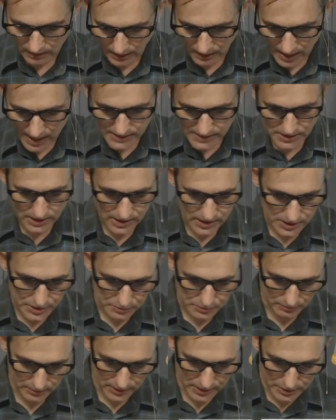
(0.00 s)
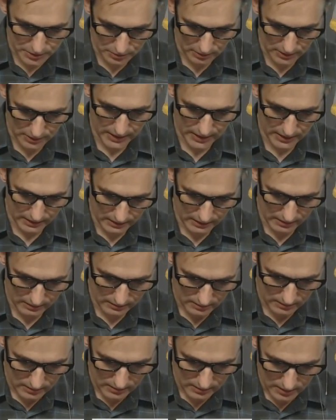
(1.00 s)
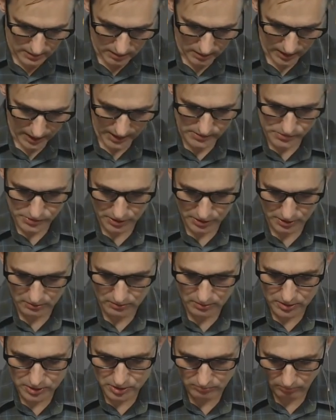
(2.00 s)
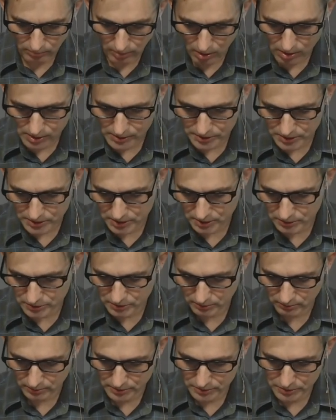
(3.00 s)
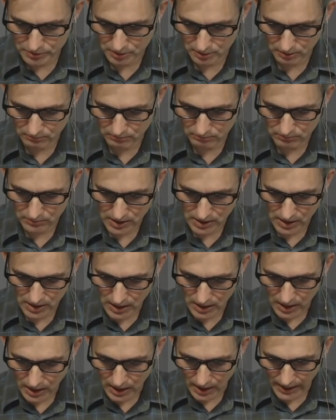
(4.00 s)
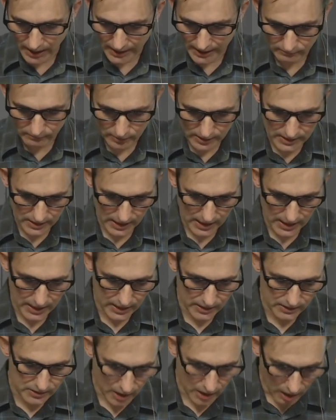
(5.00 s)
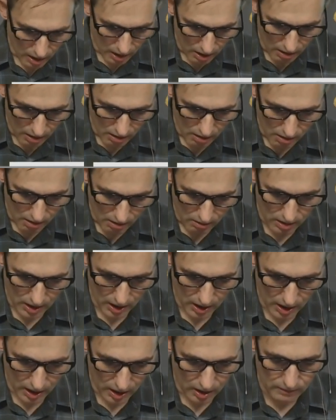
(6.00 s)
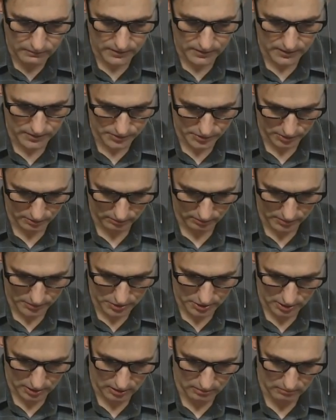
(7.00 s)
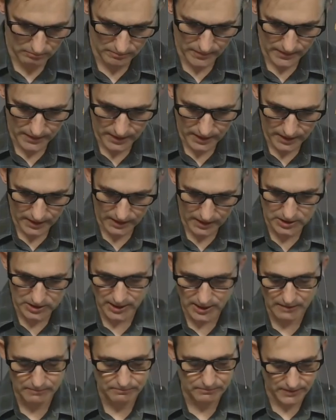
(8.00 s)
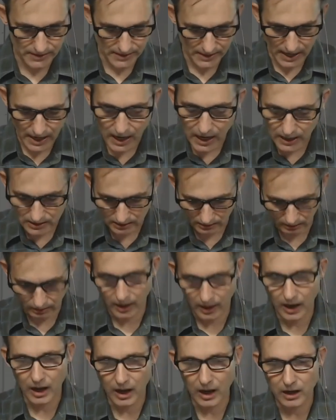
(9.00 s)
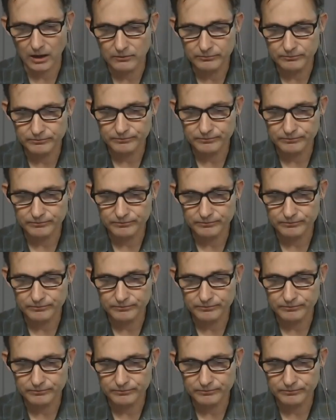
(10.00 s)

Lysias retreated, and Judas marched to Jerusalem and regained all of Jerusalem except the Acra.